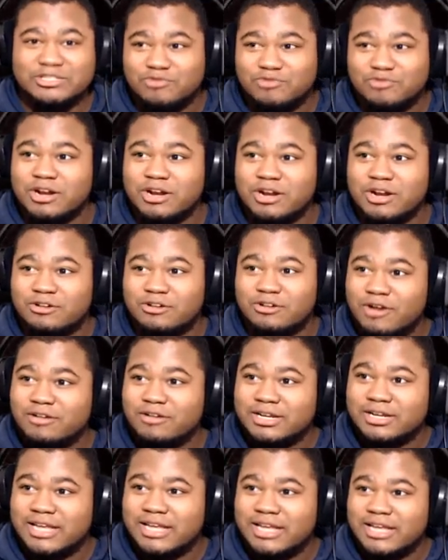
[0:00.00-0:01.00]
running
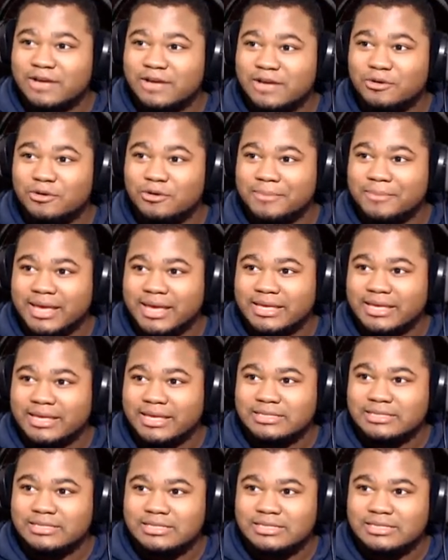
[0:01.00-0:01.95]
around the daggone maze.